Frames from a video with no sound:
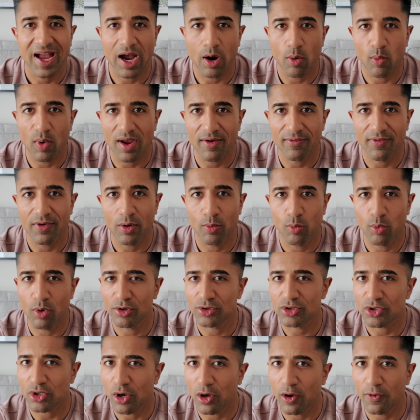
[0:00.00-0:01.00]
However,
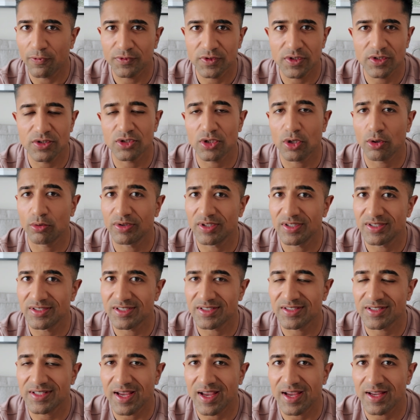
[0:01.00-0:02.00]
what's often sold
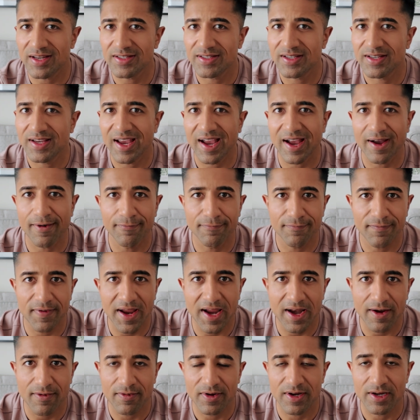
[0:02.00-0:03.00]
instead are
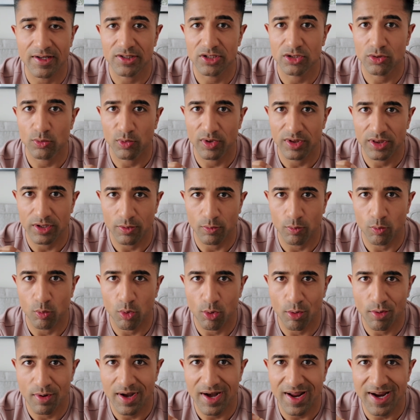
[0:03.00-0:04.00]
variants with the
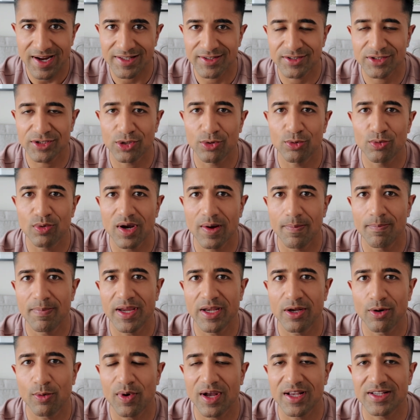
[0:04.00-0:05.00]
192
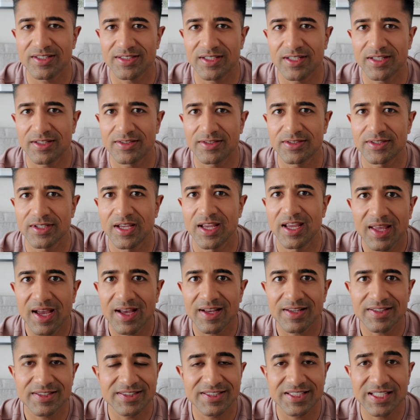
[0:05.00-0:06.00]
amino acids.
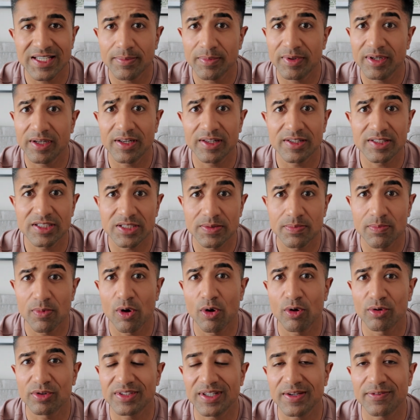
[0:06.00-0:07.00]
That seemingly
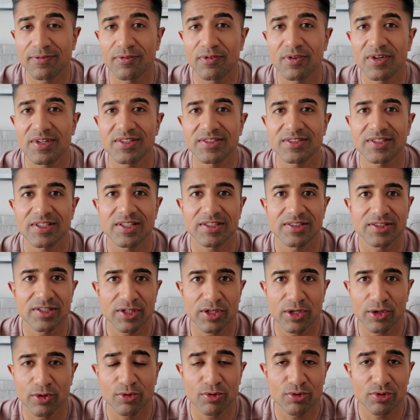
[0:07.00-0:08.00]
small difference is
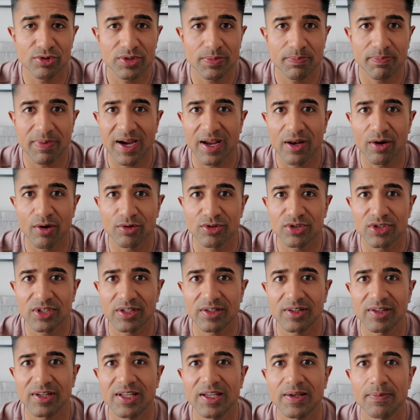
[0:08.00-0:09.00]
huge
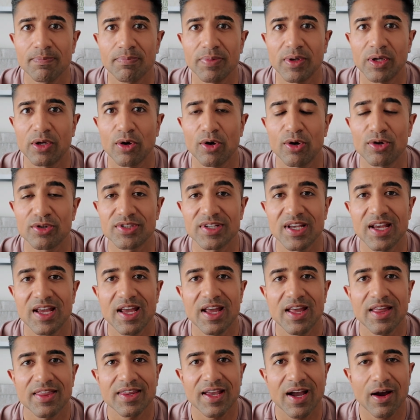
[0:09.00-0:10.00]
biologically because
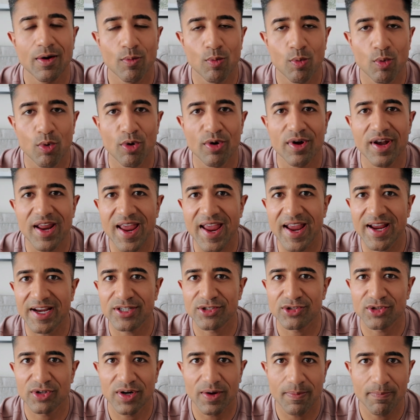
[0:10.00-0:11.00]
that one
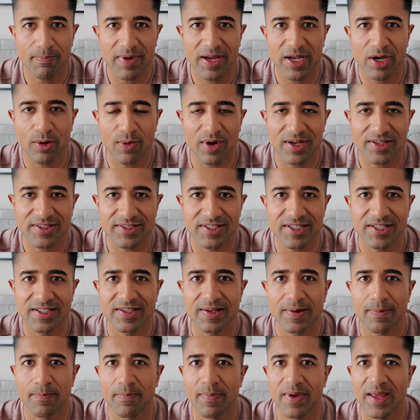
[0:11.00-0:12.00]
extra amino
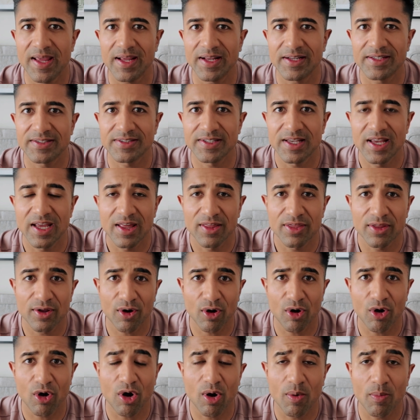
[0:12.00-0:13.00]
acid makes the
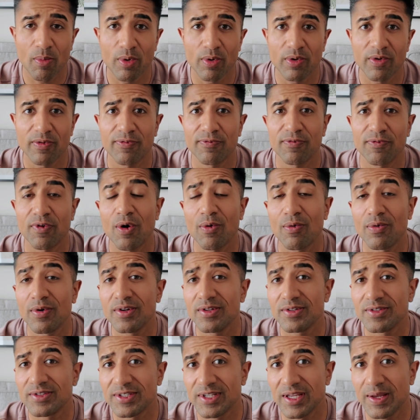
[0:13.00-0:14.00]
hormone
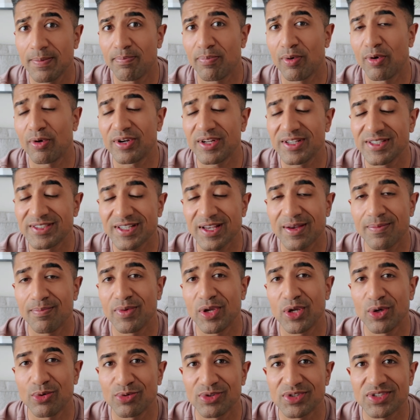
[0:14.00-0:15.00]
foreign to your body's
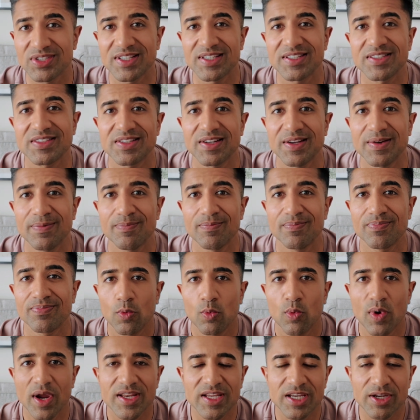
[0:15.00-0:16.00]
immune system.
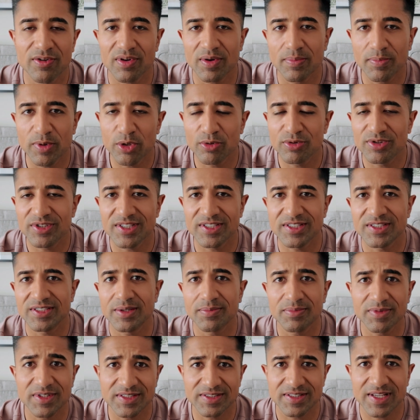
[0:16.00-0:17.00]
When your immune
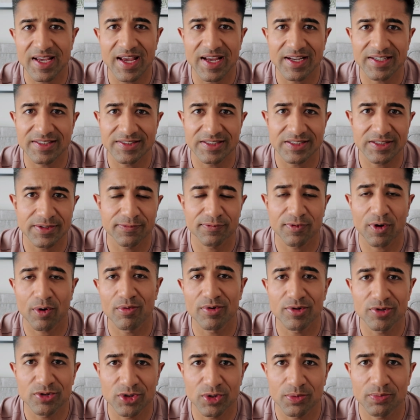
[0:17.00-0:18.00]
system detects this
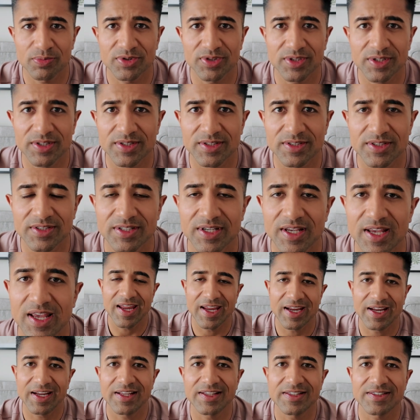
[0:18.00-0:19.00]
foreign substance,
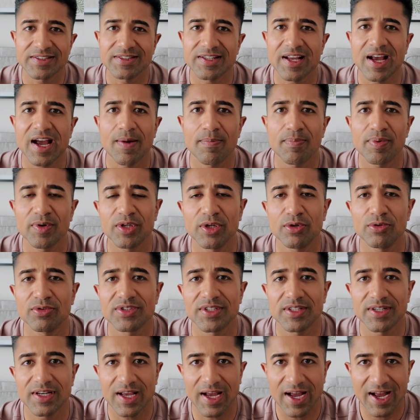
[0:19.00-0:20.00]
it can start
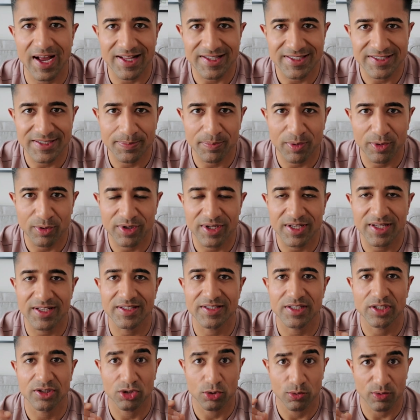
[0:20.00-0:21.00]
producing
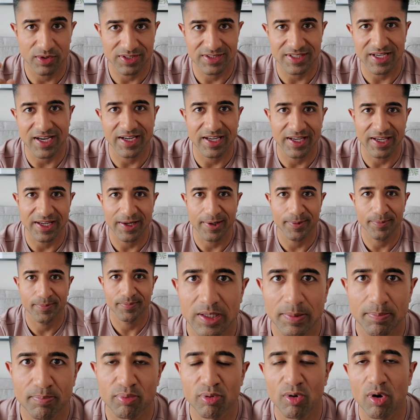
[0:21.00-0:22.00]
antibodies to attack it.
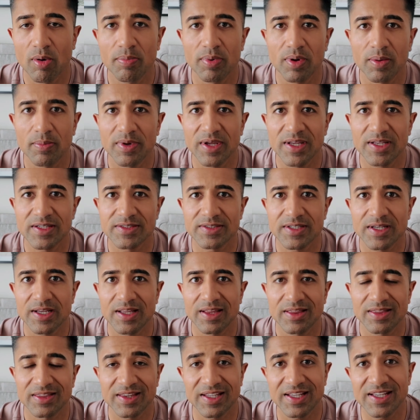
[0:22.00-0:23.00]
The problem is
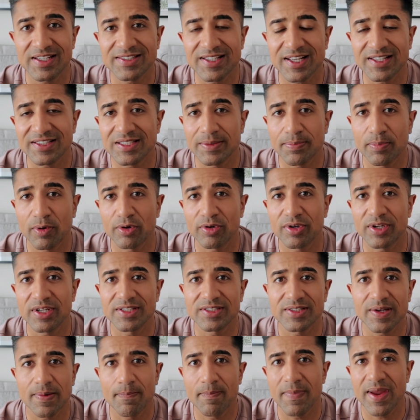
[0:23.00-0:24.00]
these
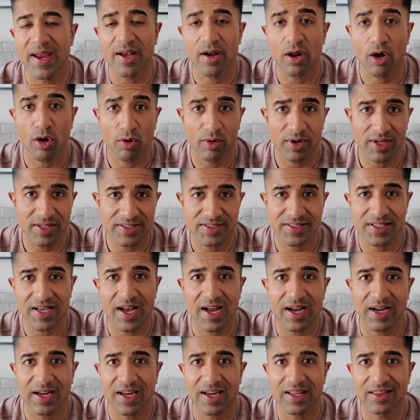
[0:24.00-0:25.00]
antibodies may not only
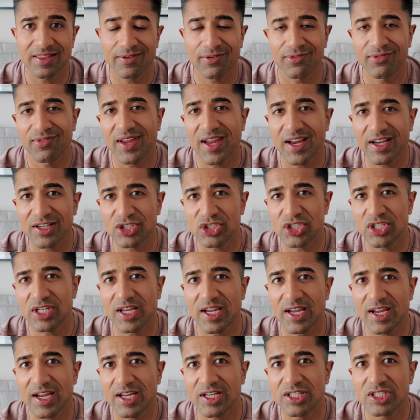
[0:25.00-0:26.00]
target the fake
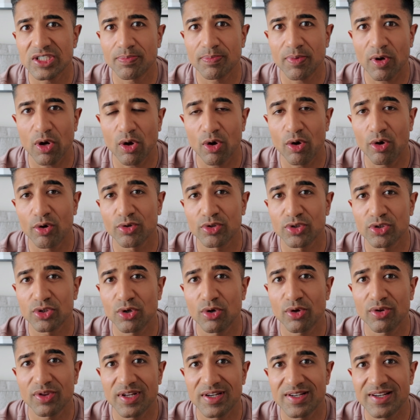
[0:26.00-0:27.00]
GH but
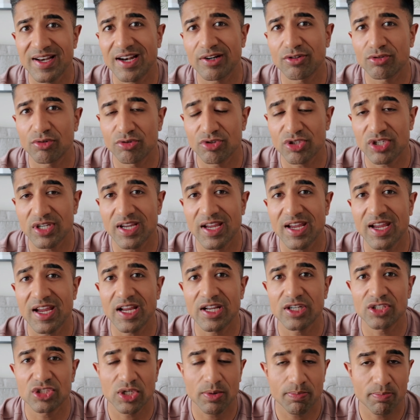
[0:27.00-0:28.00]
also the natural
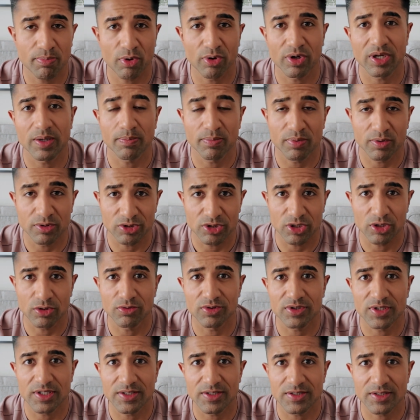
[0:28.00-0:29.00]
GH your body
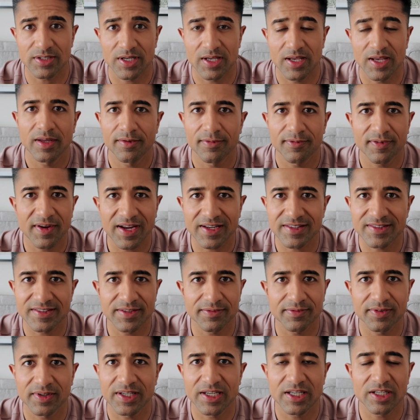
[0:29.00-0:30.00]
produces,
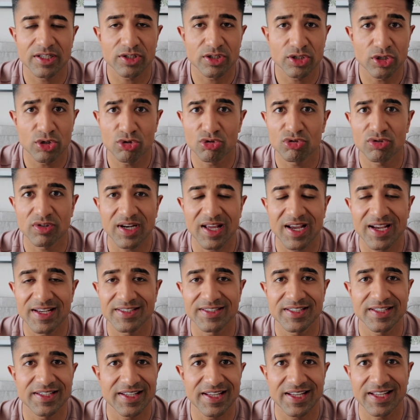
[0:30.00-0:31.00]
effectively
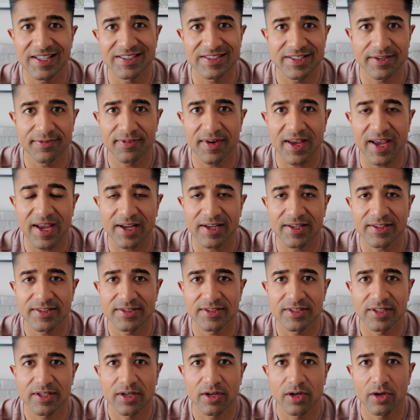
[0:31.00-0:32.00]
neutralizing its
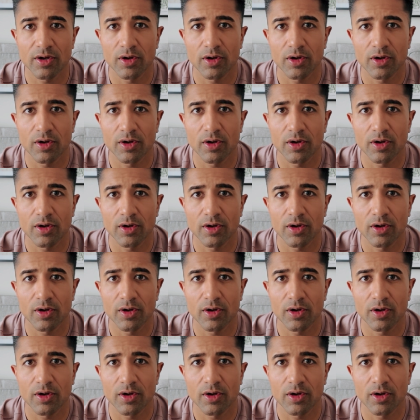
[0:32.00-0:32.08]
effects.